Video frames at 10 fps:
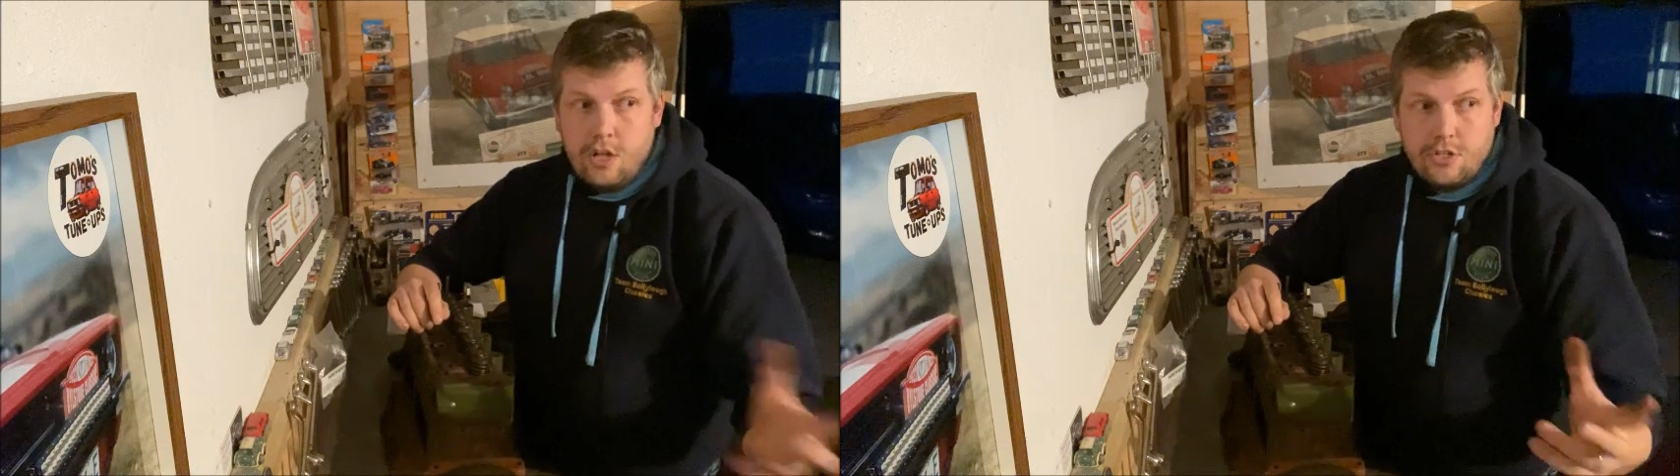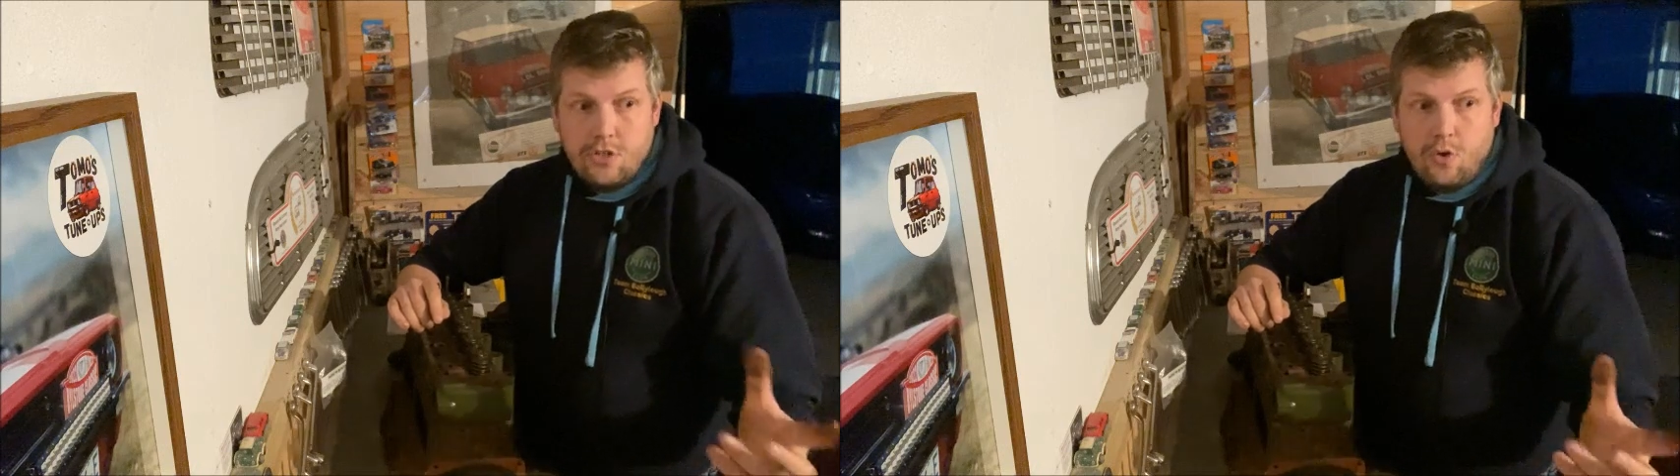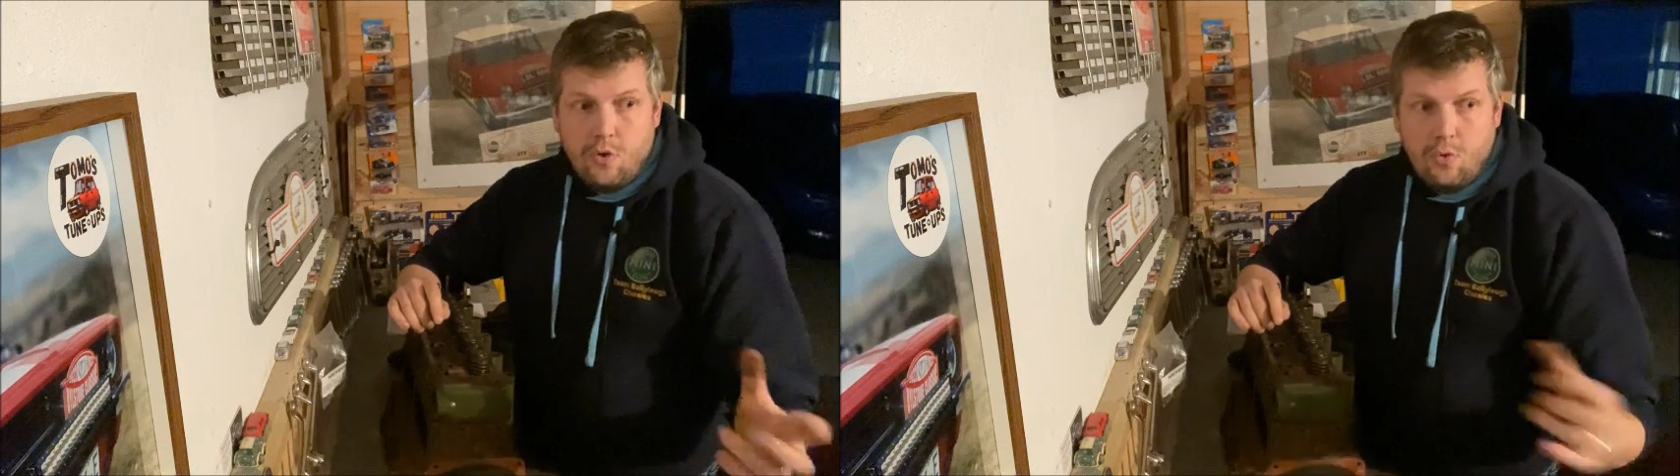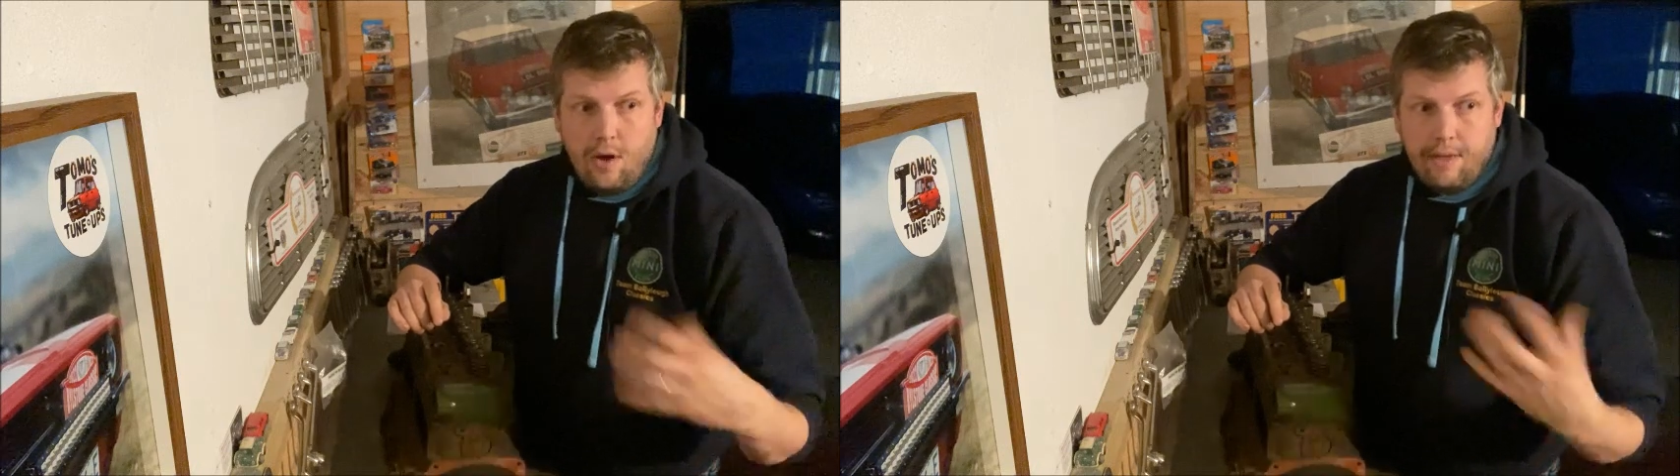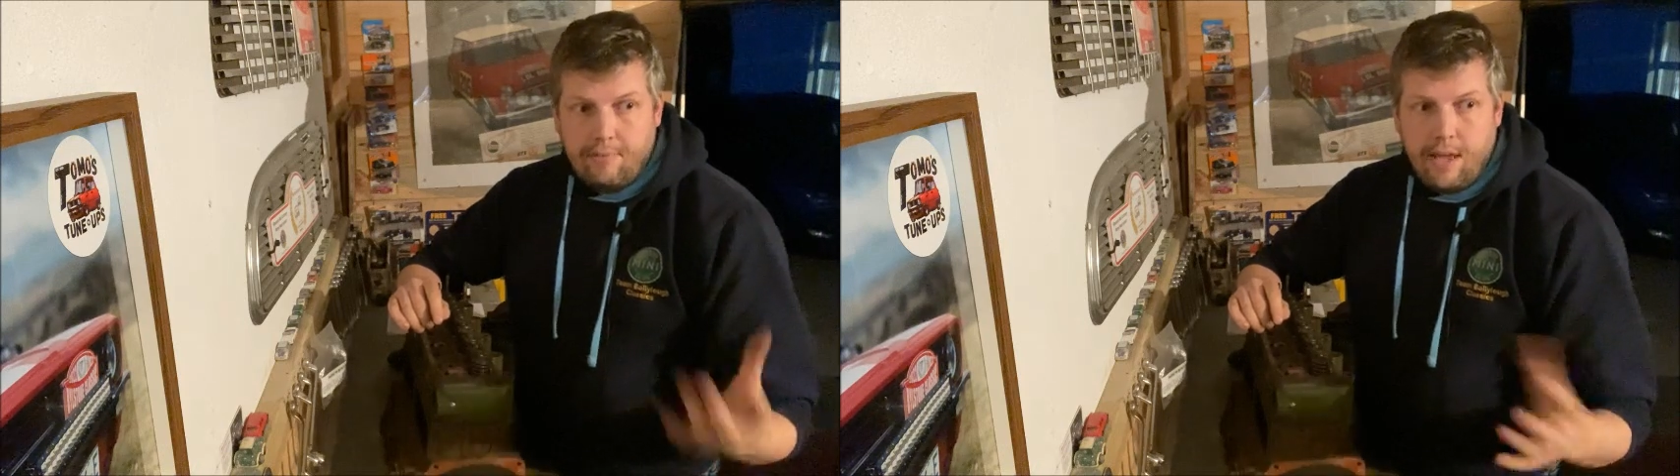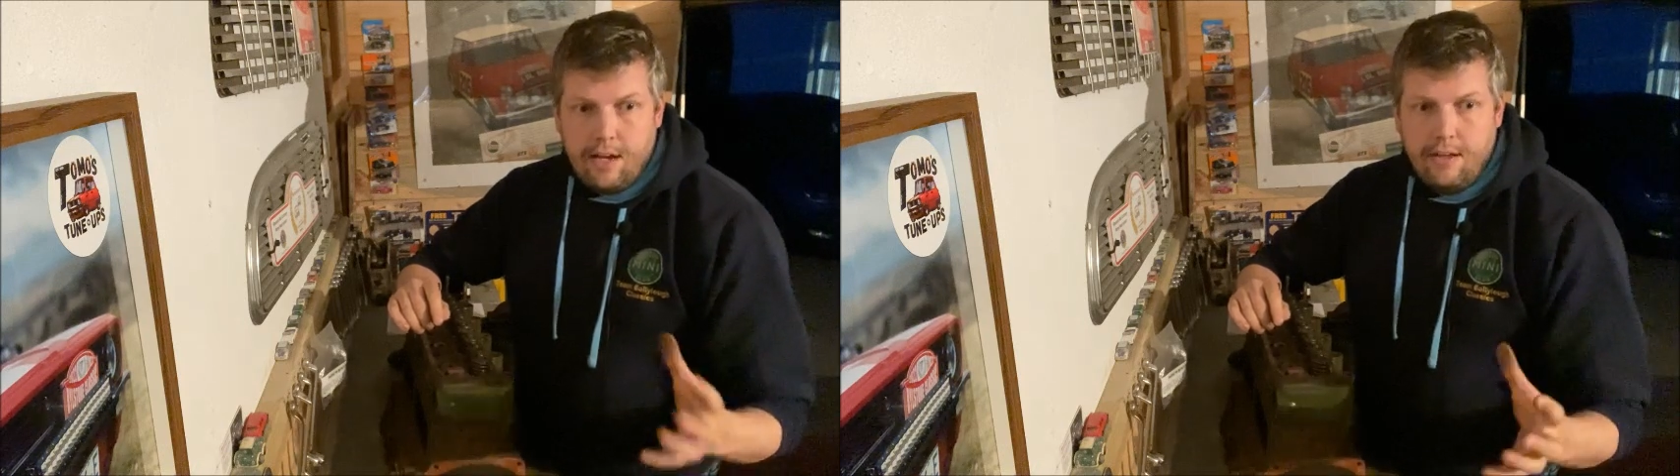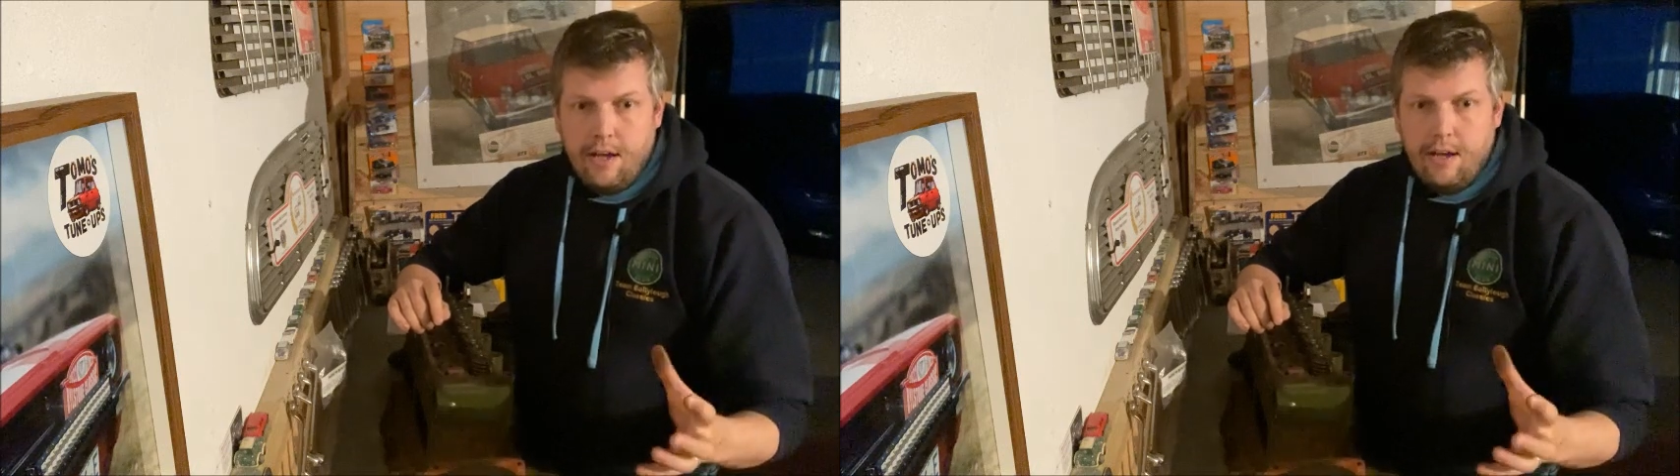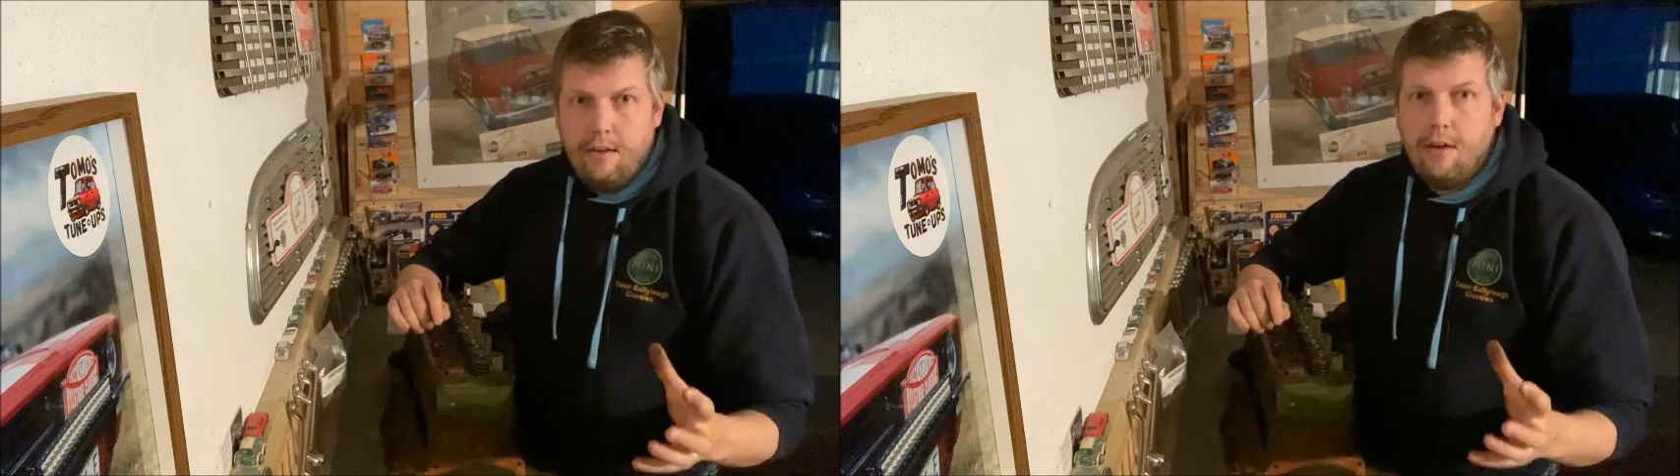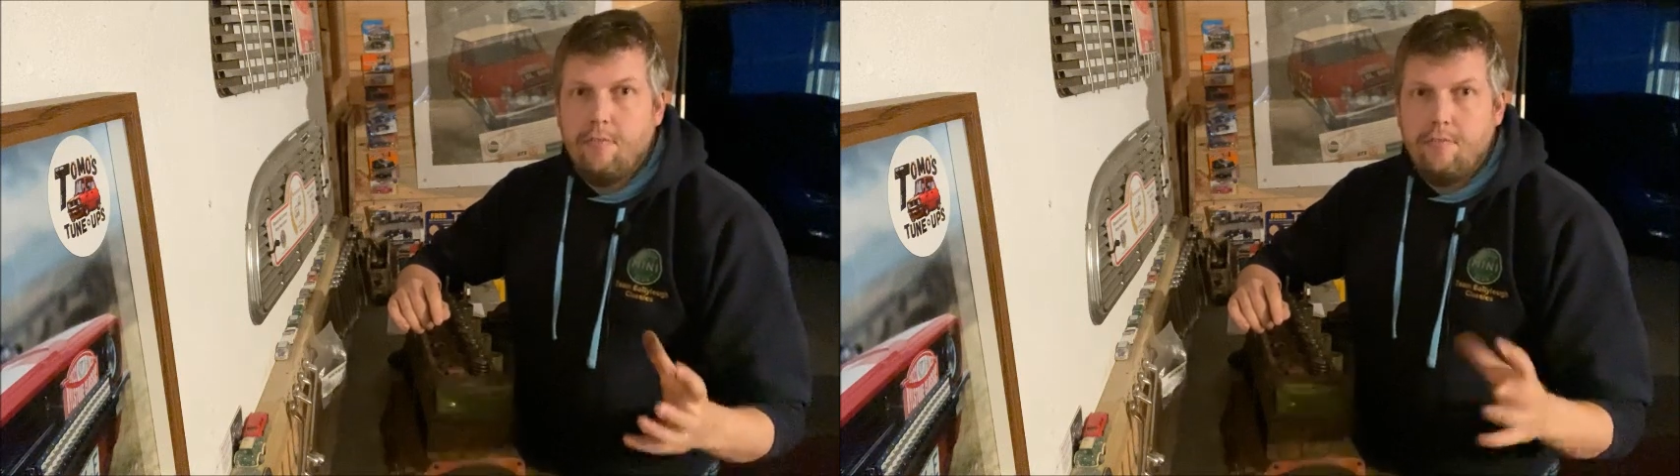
So I'm kind of,